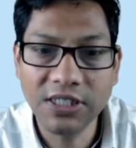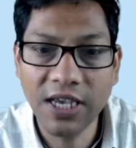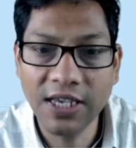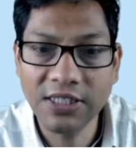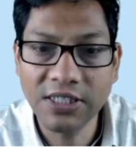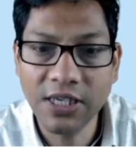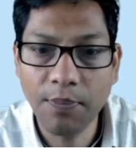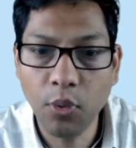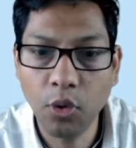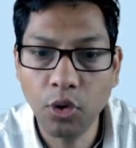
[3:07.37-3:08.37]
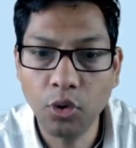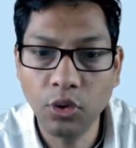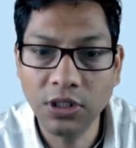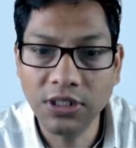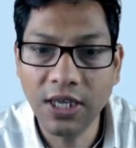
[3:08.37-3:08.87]
as a support to
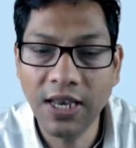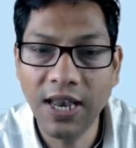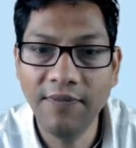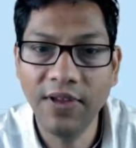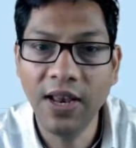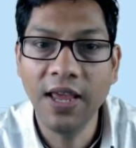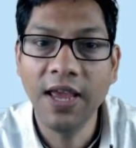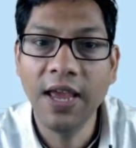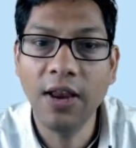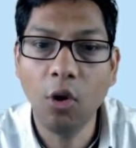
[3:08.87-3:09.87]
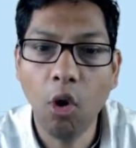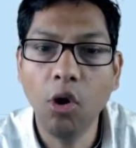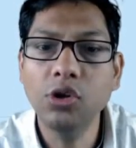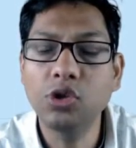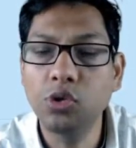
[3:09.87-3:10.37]
this level. And
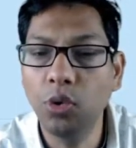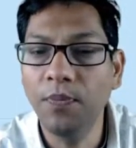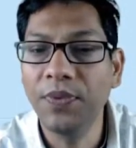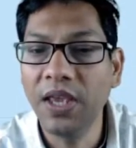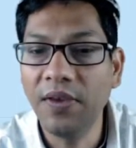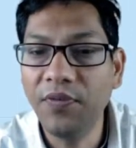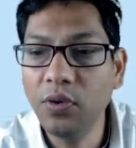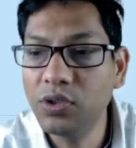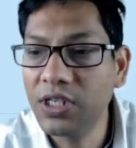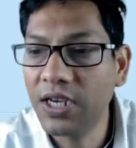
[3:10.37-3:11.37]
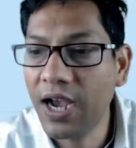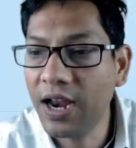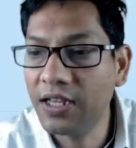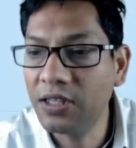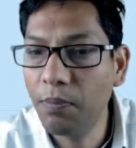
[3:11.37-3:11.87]
also, if you see
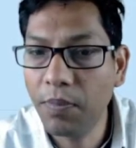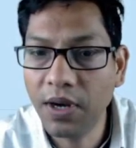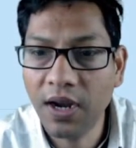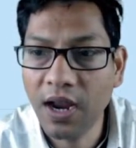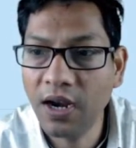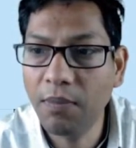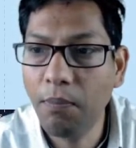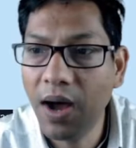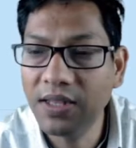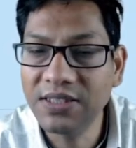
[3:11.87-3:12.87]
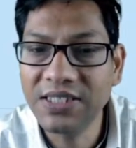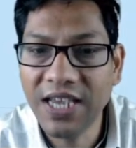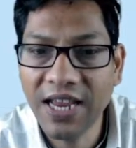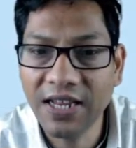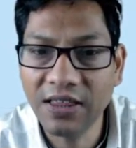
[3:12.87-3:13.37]
current month's
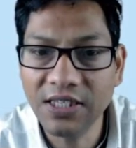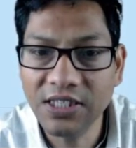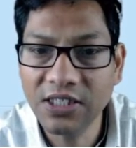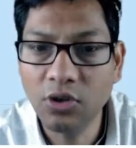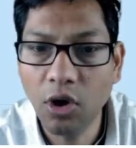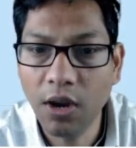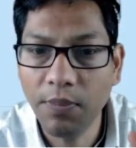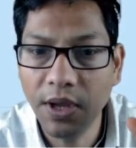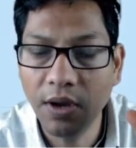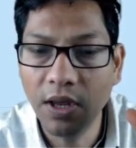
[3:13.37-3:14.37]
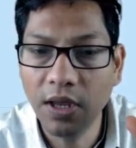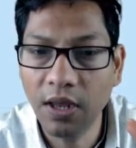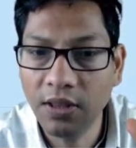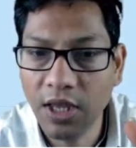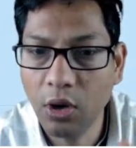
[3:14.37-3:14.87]
candle, this is gonna be
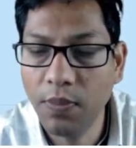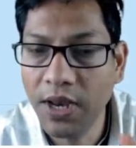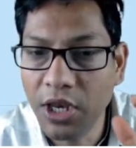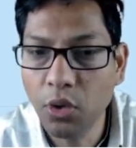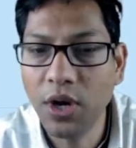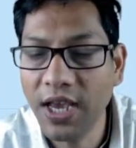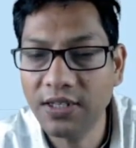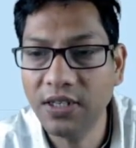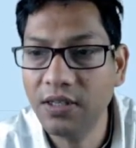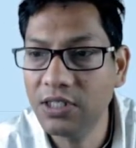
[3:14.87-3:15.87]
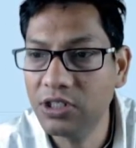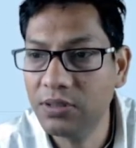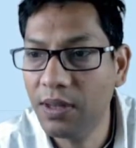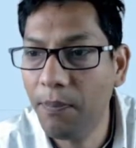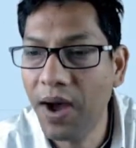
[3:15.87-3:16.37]
there will be a new candle. This is
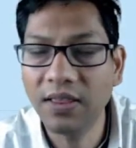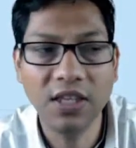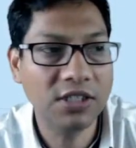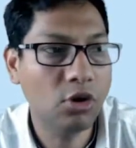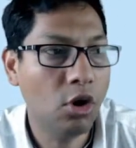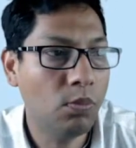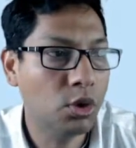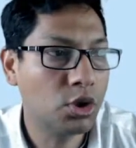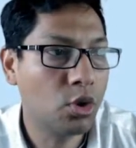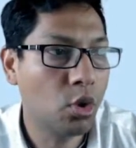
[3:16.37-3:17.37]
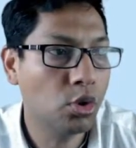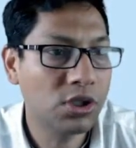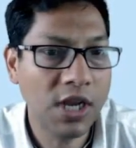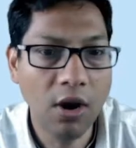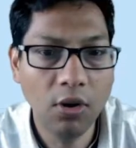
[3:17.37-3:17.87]
the month is almost
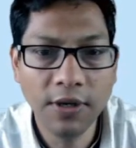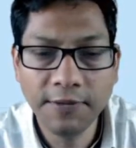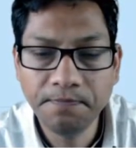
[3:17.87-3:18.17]
closed now.